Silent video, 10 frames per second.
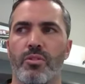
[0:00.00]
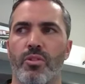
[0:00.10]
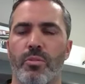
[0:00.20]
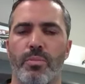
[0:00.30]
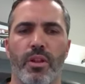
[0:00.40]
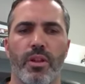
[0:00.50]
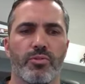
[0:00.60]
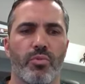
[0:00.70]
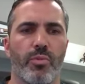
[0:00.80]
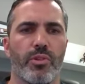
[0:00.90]
told the
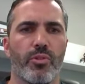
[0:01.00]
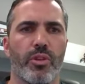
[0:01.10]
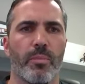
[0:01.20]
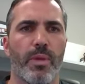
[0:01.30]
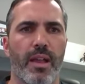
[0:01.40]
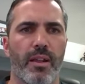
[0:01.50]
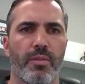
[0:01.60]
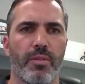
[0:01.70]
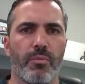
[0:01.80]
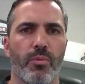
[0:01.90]
players when we do get
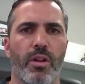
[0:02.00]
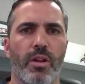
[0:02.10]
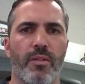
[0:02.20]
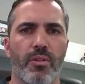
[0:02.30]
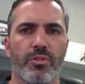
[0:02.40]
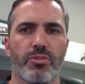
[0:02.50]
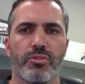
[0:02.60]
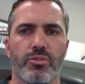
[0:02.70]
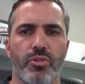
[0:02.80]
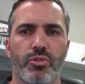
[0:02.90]
back, we'll have our
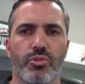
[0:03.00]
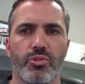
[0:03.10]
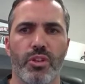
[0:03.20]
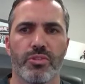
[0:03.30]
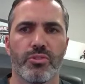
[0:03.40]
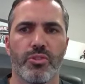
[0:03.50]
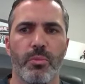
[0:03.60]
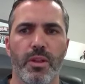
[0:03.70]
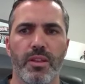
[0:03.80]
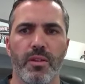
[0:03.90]
social justice
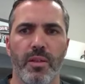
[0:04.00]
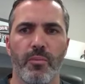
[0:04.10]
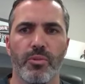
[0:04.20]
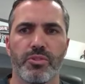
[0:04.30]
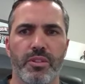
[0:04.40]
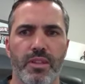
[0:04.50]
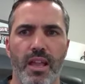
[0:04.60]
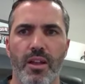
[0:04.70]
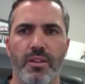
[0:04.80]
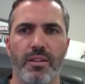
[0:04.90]
committee and we'll sit
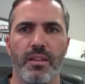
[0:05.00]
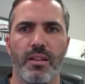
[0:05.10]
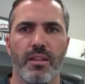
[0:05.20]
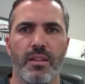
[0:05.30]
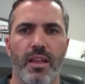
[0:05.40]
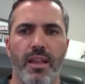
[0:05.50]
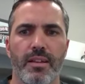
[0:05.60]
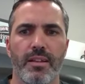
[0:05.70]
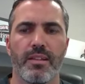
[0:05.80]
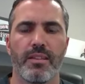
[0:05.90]
down and
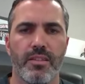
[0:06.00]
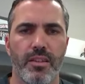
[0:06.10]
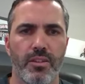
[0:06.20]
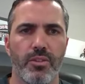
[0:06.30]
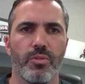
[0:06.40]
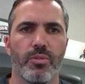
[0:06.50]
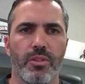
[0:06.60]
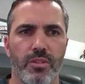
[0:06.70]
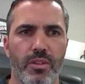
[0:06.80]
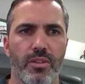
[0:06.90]
and continue,
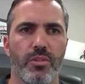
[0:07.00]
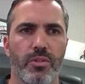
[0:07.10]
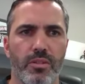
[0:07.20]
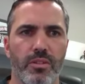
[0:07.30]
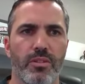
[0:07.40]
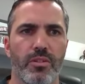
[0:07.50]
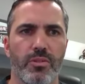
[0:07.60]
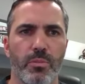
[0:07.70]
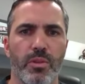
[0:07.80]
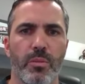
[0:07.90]
continue, continue
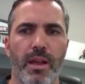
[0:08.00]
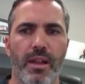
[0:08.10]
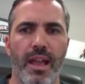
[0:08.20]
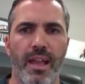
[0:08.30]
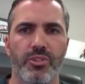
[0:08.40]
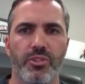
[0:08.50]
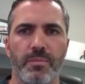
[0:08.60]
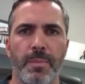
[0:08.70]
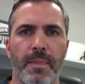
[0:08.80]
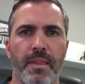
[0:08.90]
to be about
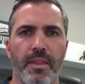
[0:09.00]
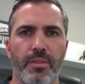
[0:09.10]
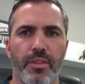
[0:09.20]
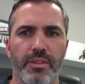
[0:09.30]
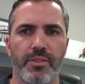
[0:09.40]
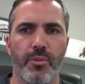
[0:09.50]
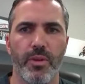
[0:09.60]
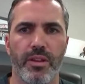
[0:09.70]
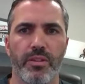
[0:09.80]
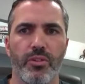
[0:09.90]
action and things that
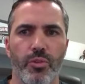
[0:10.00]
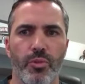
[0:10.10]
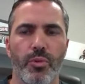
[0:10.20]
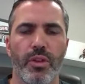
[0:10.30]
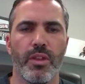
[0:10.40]
we can do